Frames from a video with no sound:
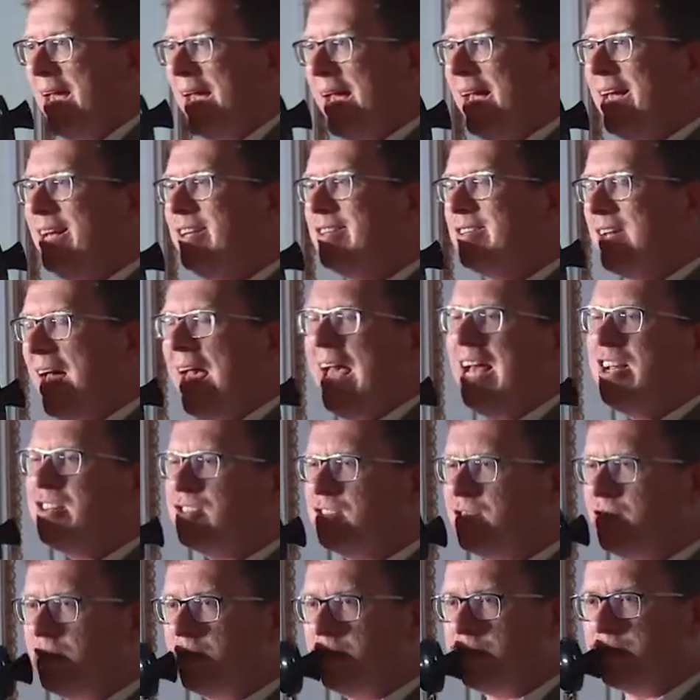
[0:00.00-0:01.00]
is
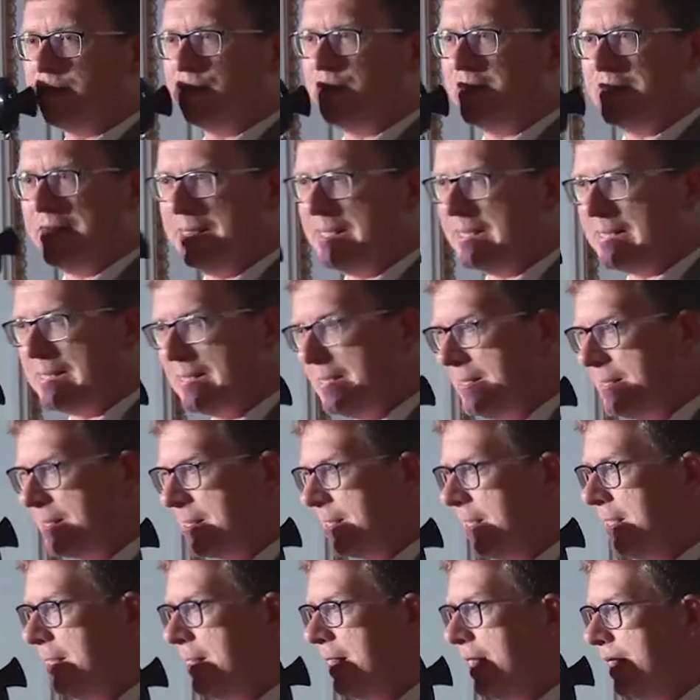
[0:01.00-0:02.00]
Essex
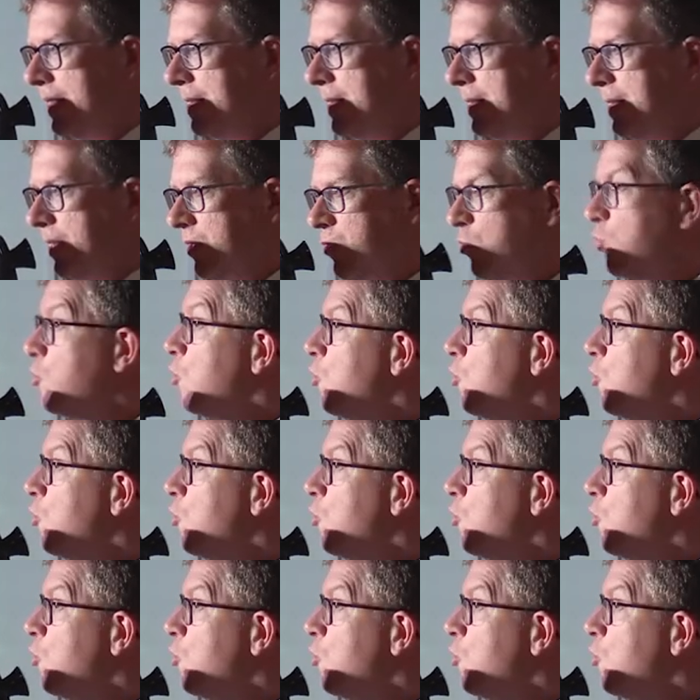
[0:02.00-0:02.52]
versus London.